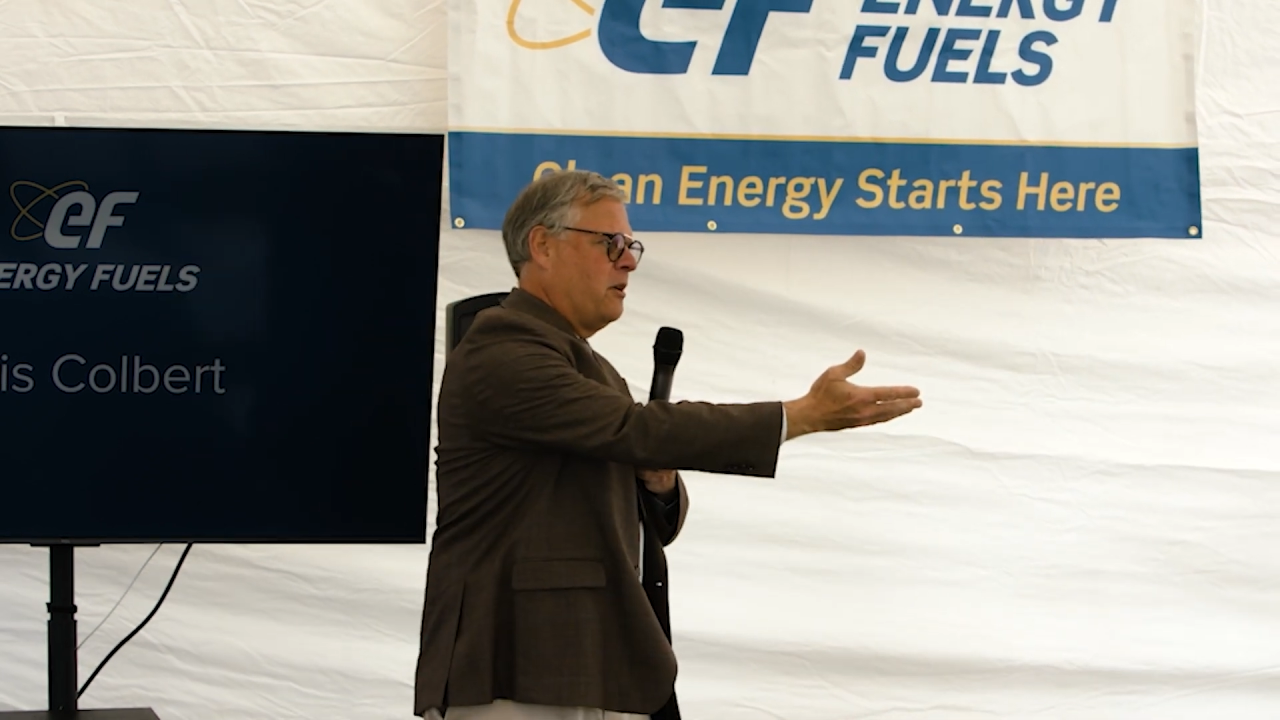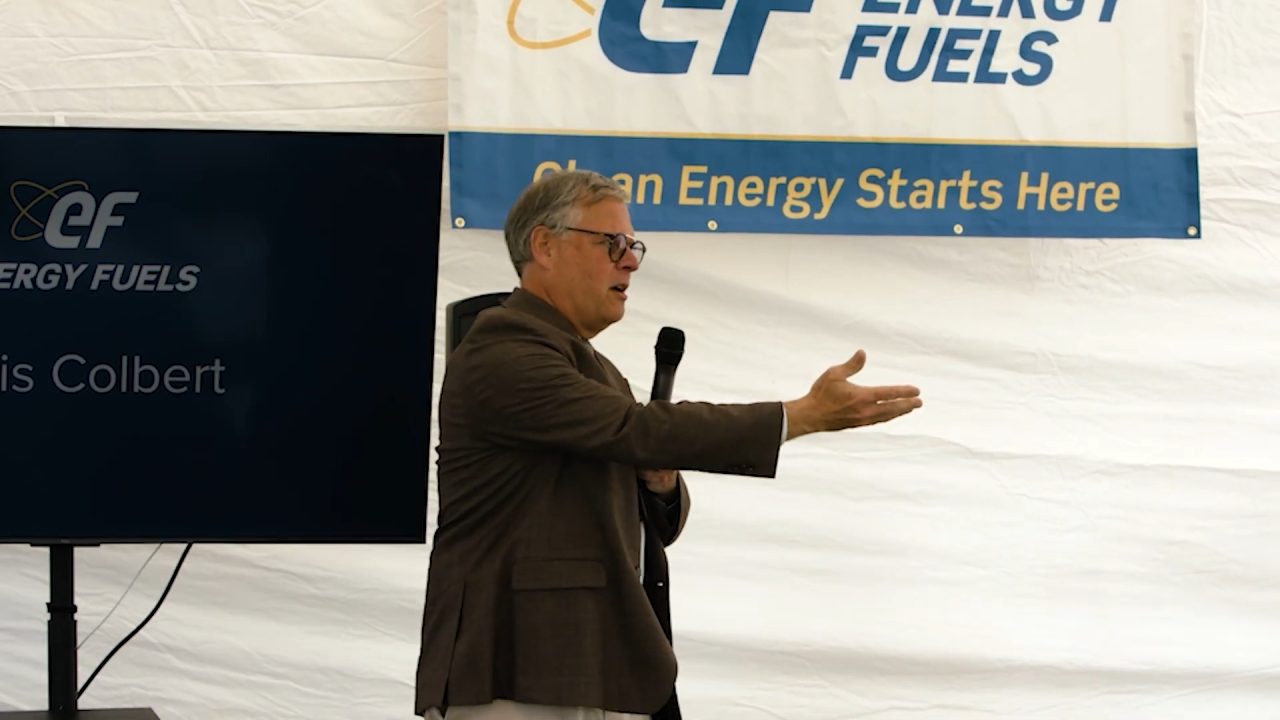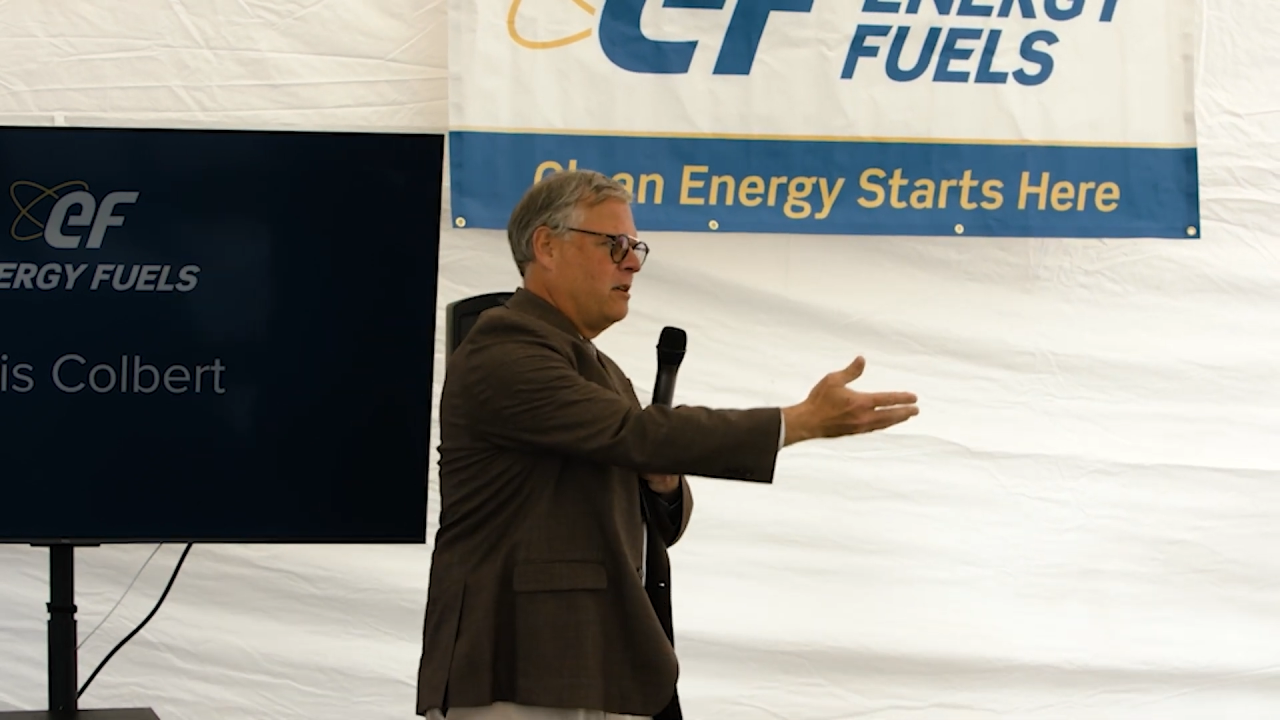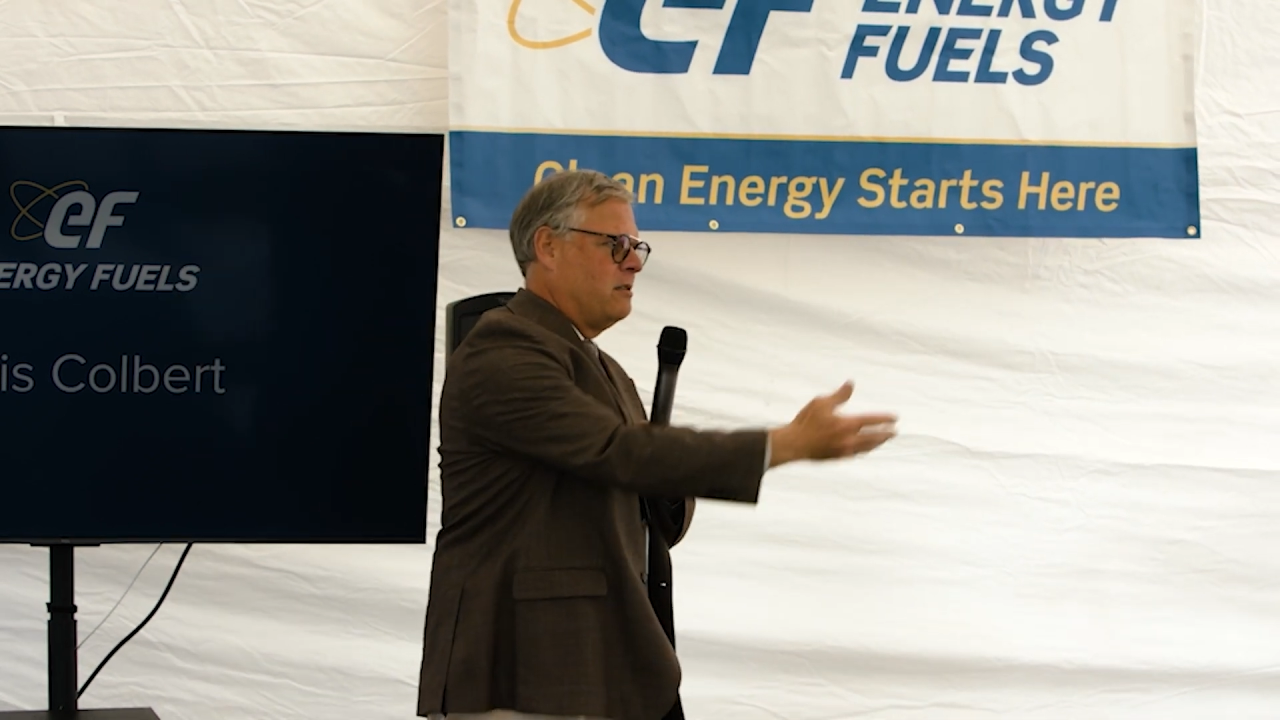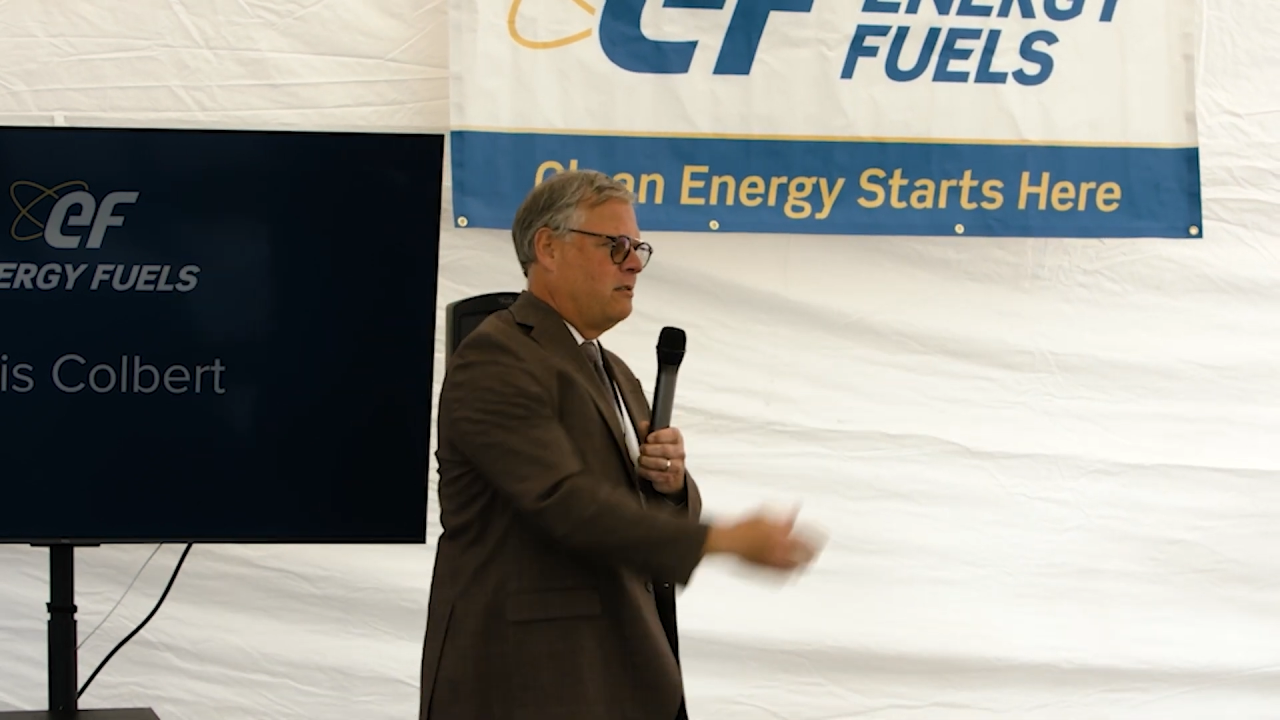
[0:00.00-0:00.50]

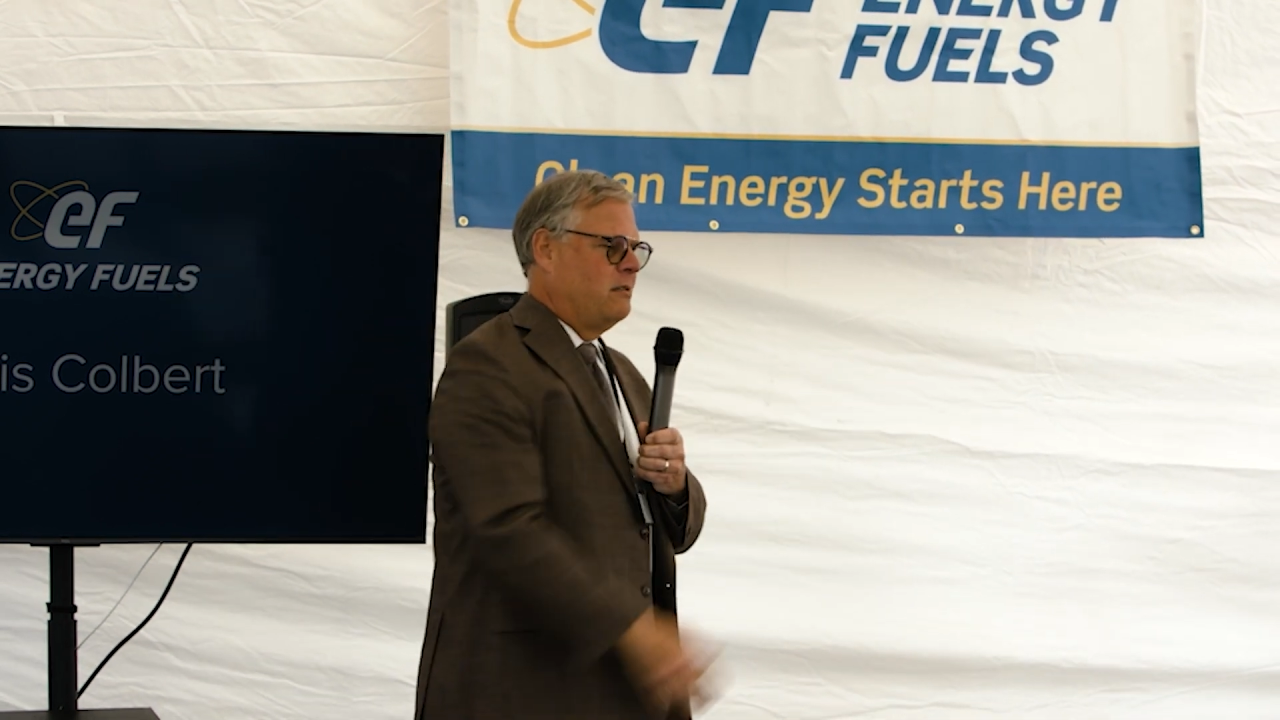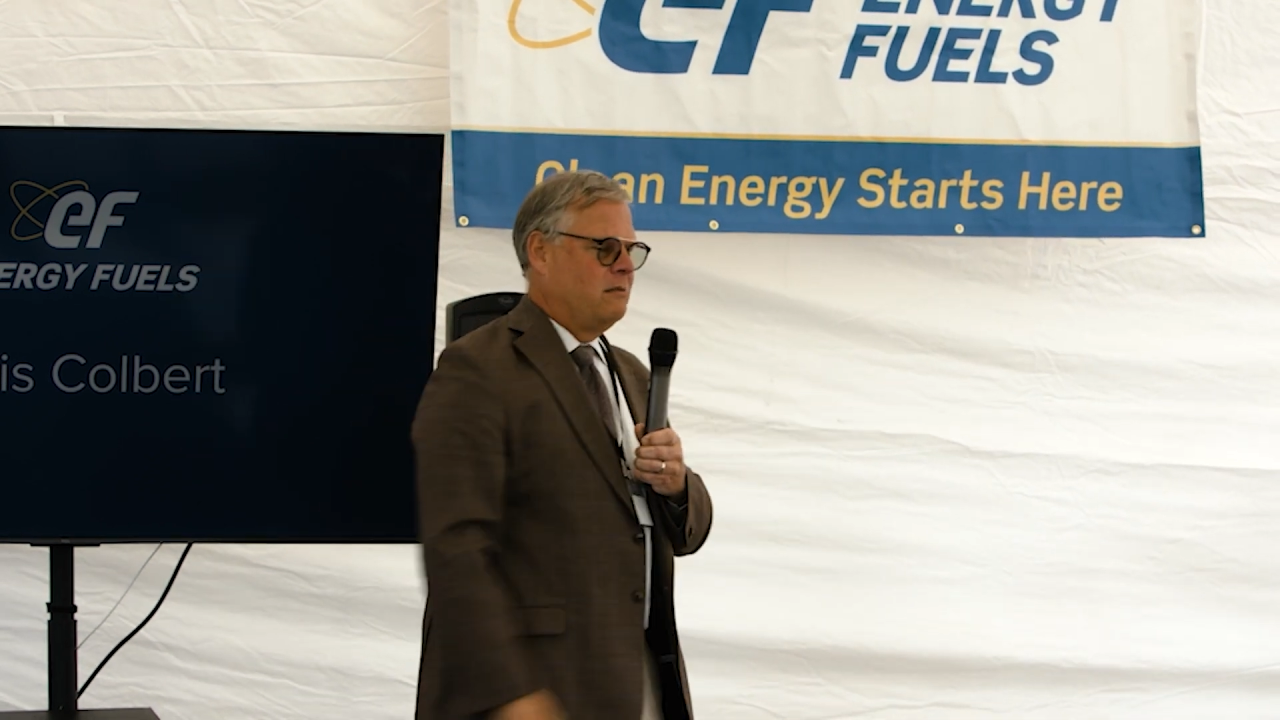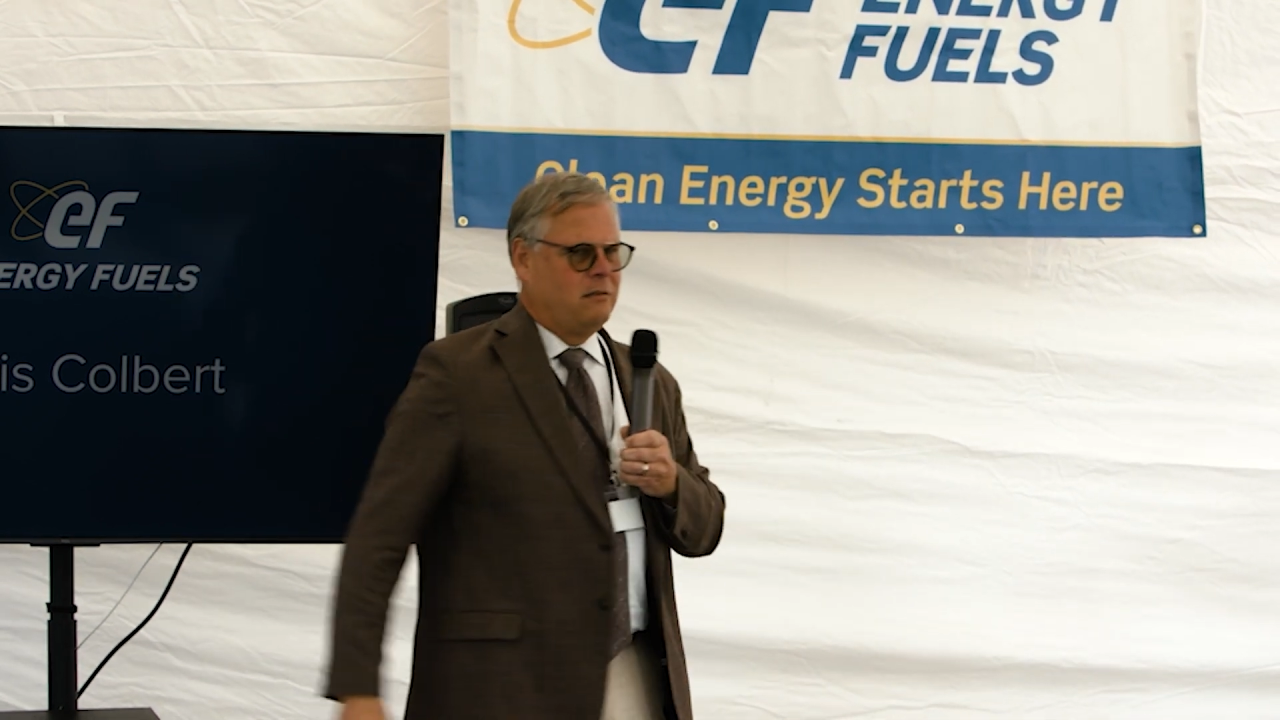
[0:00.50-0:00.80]
guys.